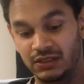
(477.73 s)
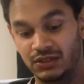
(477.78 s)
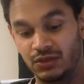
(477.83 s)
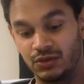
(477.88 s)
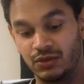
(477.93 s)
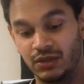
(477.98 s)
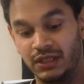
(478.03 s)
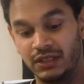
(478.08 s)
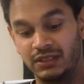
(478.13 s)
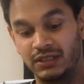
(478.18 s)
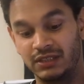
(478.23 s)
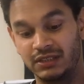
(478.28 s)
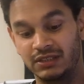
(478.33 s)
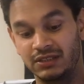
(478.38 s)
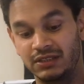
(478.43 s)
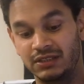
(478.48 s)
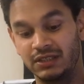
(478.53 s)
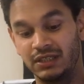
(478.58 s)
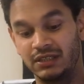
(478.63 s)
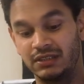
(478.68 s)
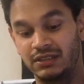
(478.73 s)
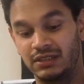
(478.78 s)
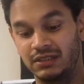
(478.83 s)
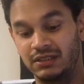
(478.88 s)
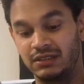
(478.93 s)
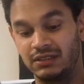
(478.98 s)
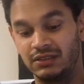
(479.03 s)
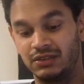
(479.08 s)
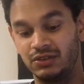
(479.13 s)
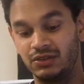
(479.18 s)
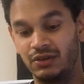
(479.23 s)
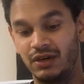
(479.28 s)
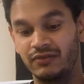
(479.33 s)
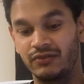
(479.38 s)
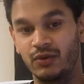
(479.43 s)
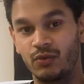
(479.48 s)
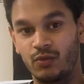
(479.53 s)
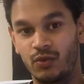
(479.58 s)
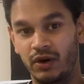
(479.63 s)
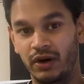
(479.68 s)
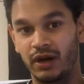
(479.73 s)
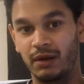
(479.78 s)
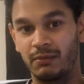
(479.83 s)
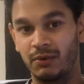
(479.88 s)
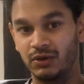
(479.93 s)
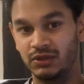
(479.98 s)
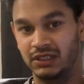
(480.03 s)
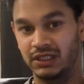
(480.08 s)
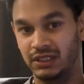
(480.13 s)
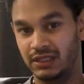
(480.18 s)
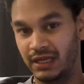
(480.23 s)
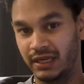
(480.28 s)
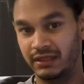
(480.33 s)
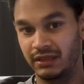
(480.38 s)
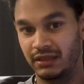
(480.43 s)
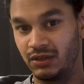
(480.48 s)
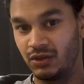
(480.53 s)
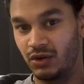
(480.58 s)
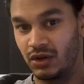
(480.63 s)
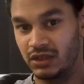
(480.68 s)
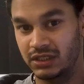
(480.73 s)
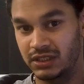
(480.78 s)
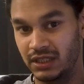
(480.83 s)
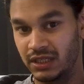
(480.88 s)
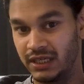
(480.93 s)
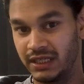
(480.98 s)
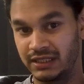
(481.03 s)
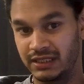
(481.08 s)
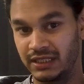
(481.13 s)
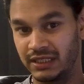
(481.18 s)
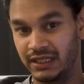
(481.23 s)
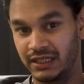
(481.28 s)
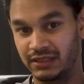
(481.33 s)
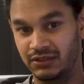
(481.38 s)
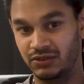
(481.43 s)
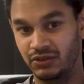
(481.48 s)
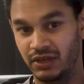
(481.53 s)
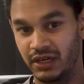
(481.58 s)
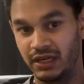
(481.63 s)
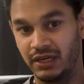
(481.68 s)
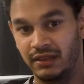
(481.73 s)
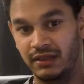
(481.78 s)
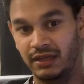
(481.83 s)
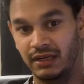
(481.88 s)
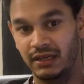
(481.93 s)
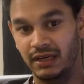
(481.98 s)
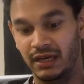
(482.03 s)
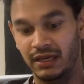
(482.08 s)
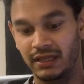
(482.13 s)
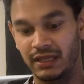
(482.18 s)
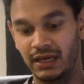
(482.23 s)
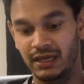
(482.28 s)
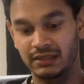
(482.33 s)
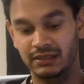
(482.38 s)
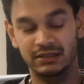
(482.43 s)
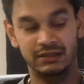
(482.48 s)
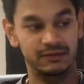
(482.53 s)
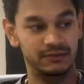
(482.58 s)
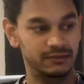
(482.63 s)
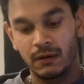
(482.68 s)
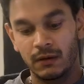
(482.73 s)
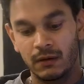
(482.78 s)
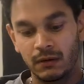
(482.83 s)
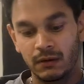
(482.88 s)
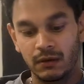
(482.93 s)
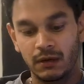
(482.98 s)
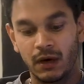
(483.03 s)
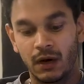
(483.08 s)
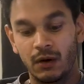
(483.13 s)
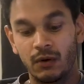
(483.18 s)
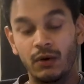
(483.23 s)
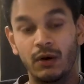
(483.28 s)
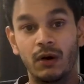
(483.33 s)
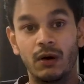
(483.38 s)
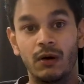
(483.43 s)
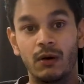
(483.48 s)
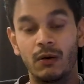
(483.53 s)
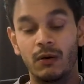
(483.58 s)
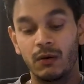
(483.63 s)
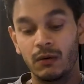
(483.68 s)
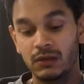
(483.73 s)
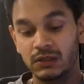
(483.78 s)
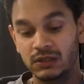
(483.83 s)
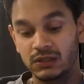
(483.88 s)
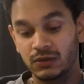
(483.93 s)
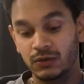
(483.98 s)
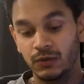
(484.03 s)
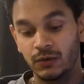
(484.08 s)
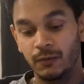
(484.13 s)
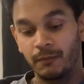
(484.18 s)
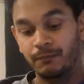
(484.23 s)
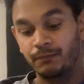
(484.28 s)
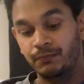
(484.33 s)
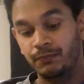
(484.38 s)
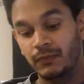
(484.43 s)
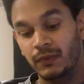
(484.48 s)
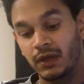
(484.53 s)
So it doesn't, it doesn't, you don't have to worry about it the nozzle hitting it or anything like that. Now, also,